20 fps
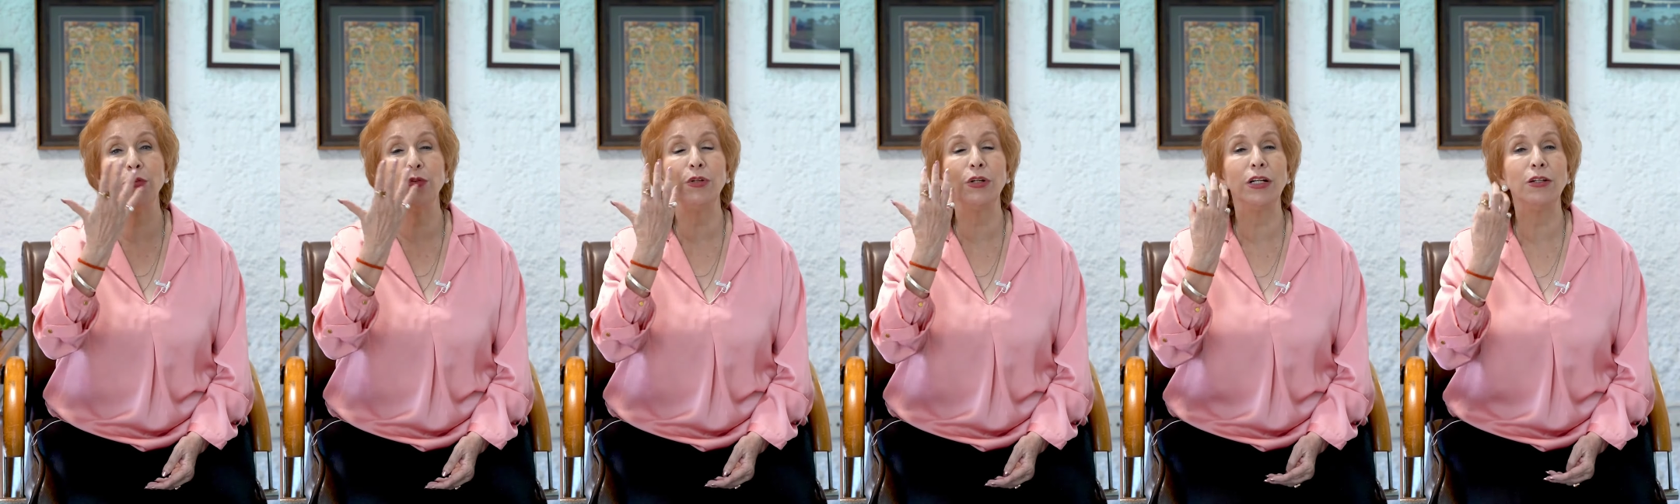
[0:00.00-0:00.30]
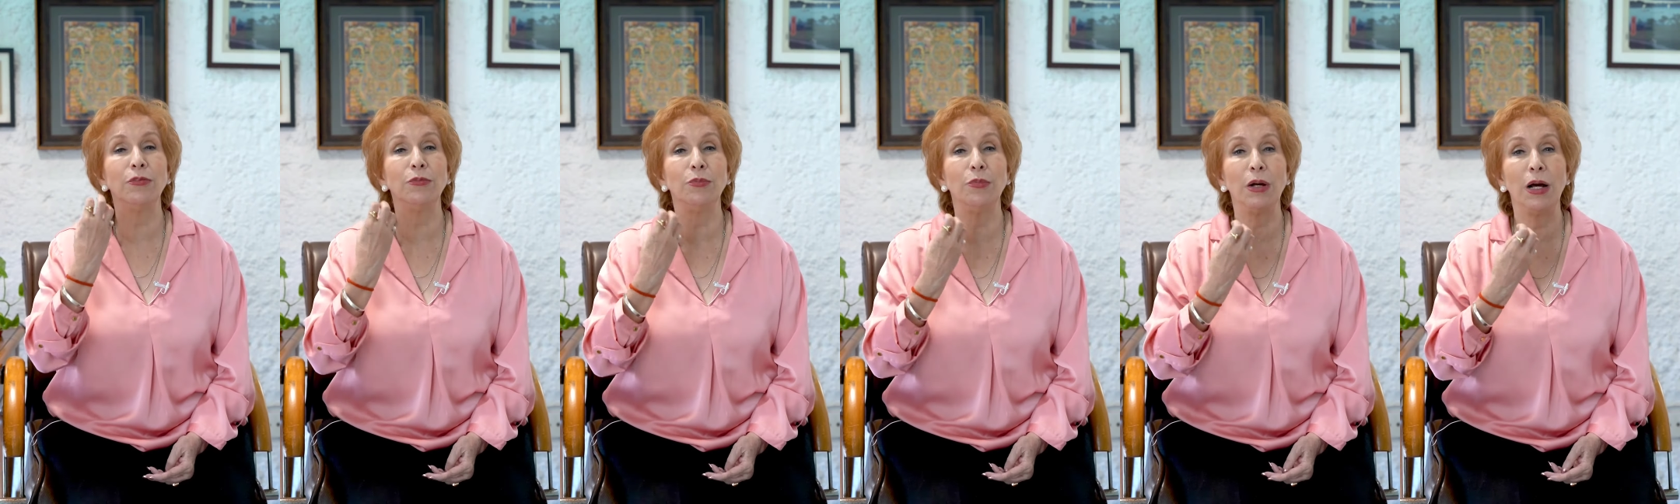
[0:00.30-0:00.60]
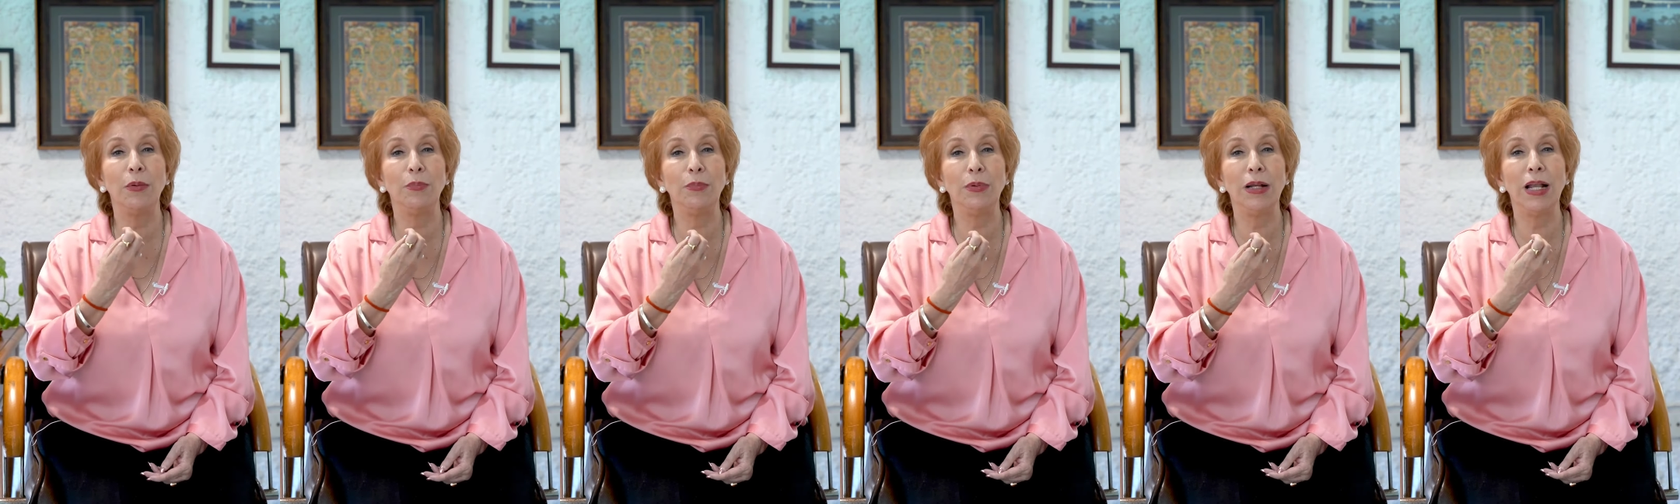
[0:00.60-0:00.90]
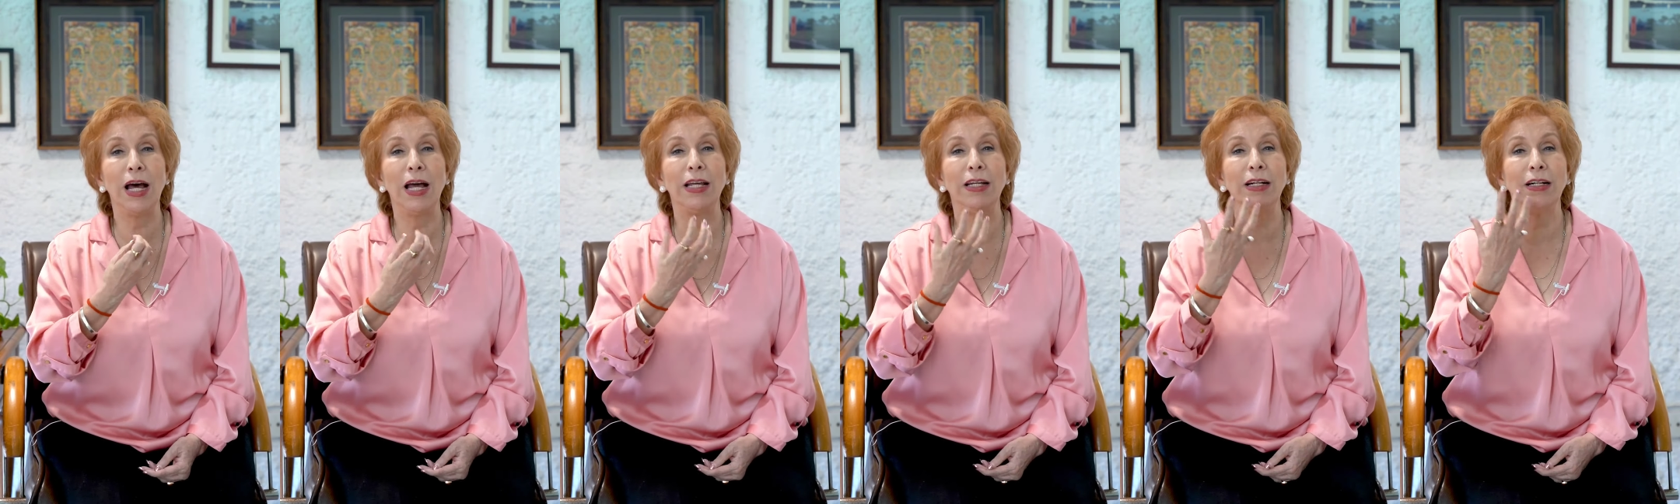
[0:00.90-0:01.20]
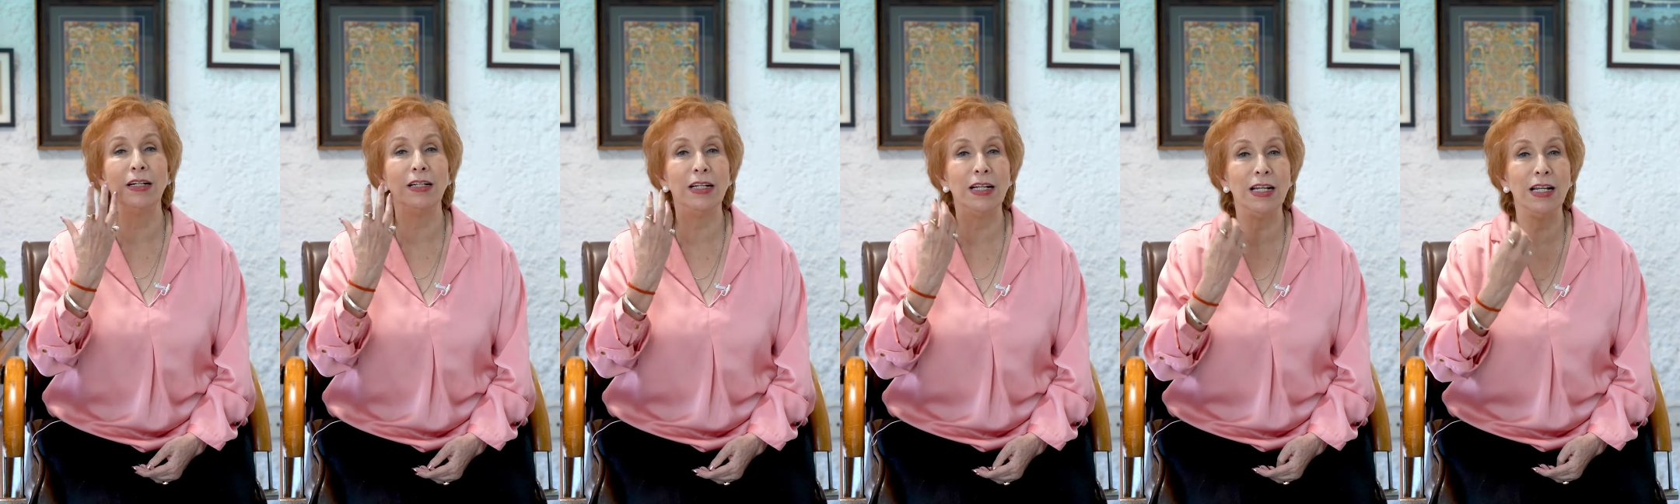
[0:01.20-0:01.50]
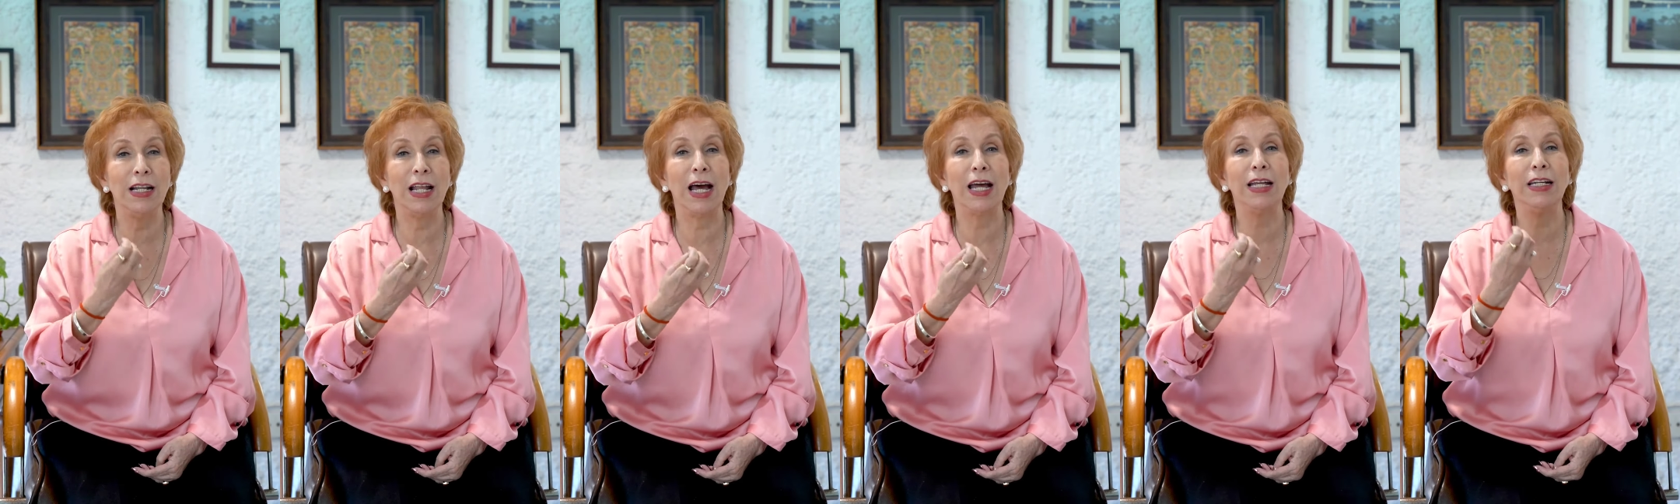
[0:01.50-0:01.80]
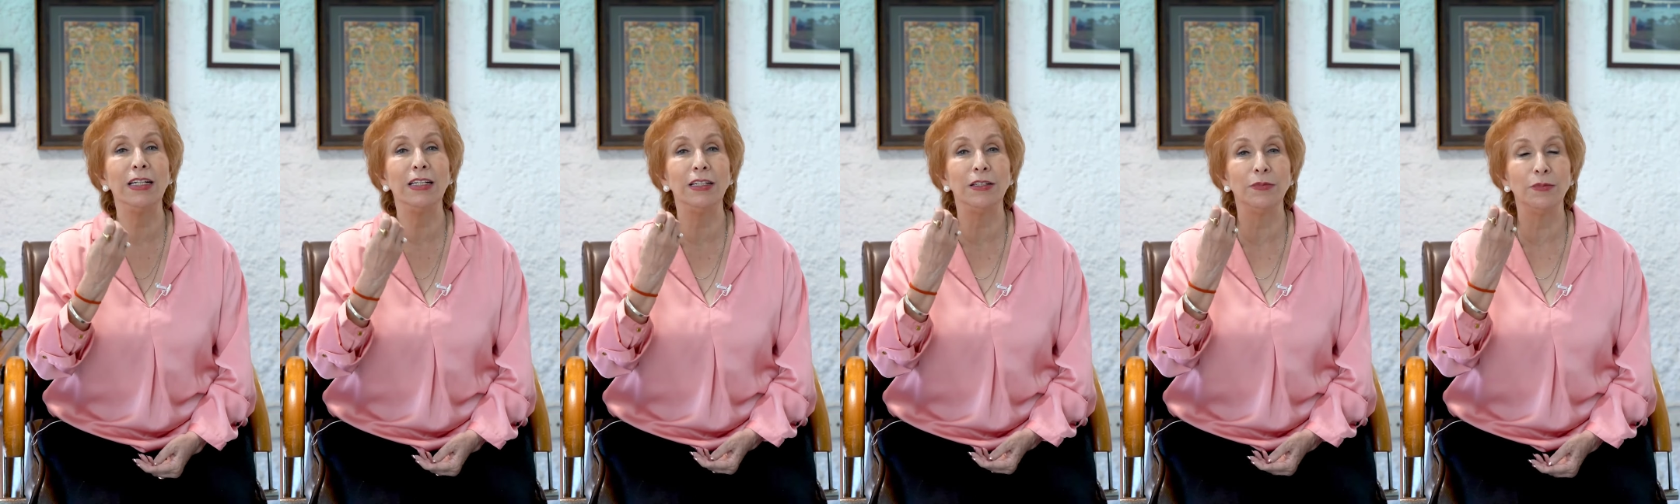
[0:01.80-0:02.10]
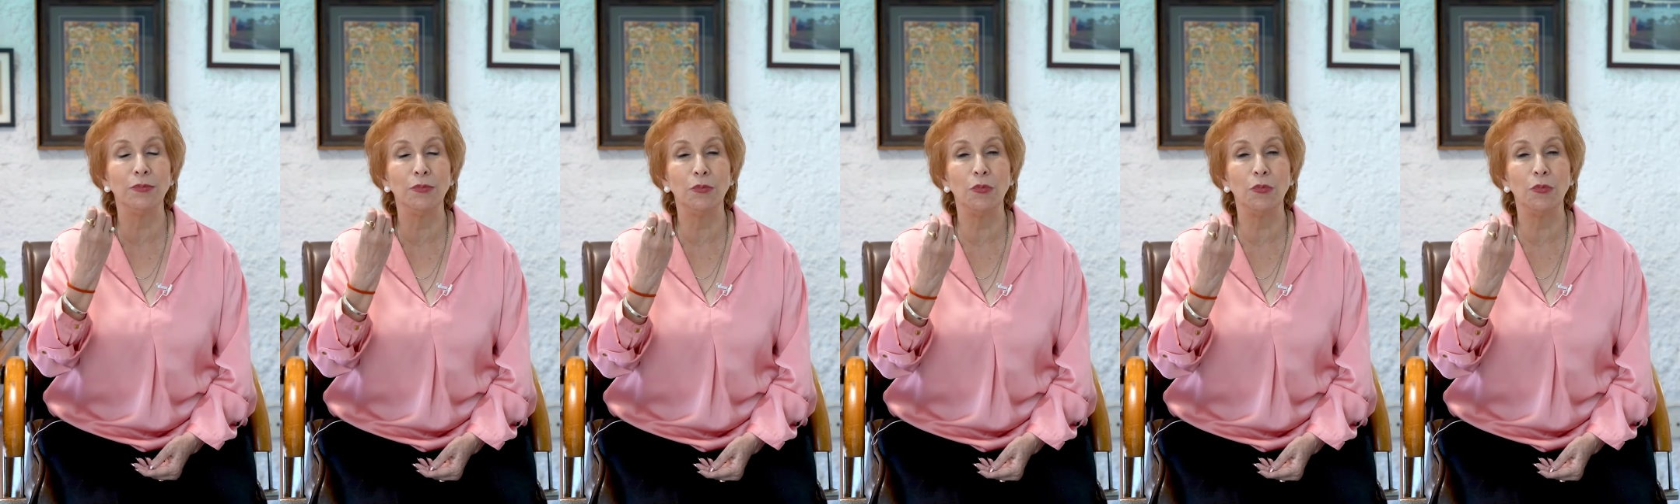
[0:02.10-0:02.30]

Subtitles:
you can apply a light